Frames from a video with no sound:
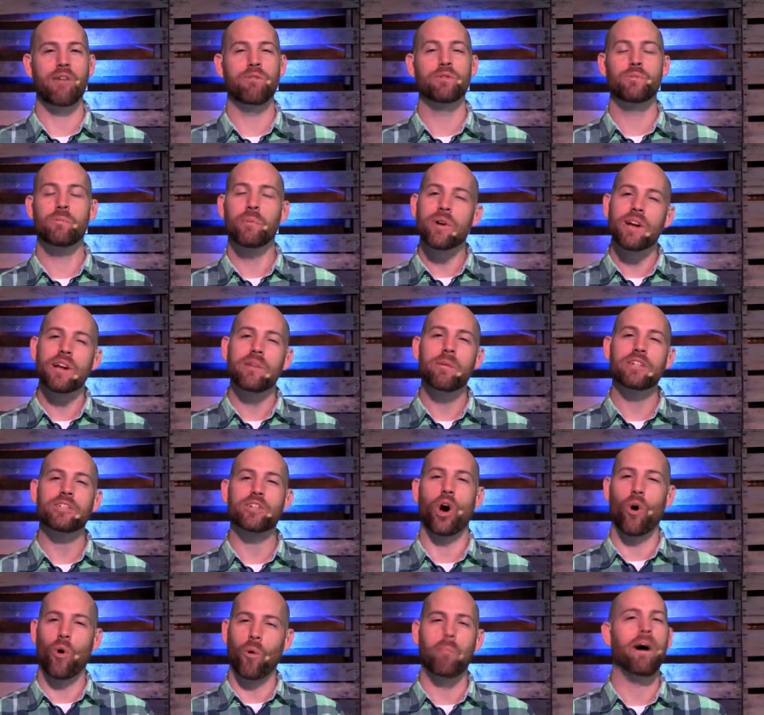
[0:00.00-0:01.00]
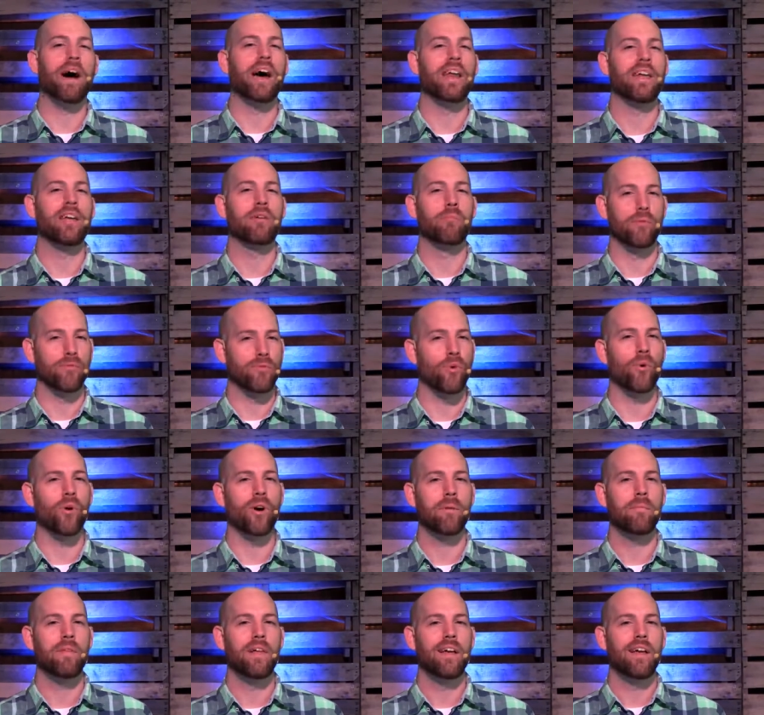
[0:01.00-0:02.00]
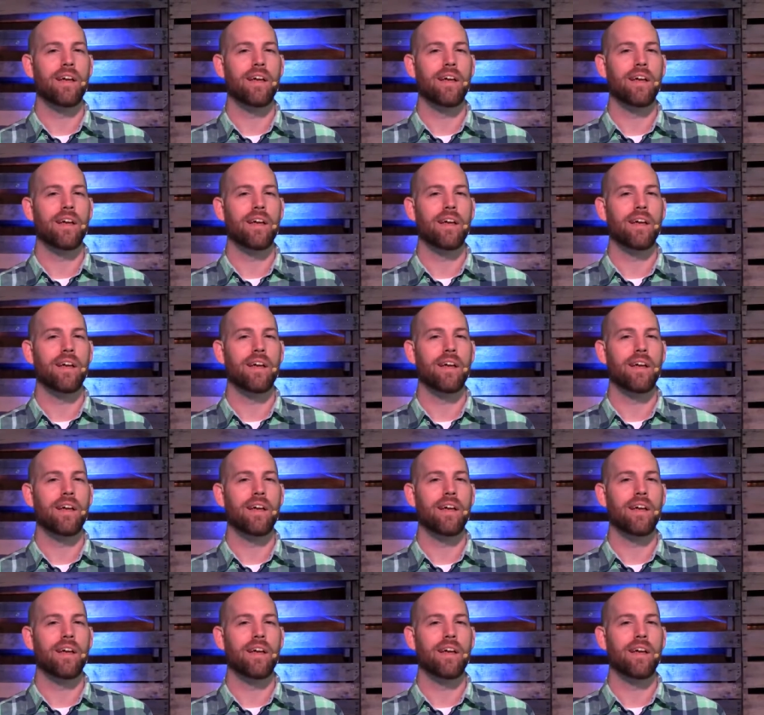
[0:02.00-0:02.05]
was pretty much a homebody before.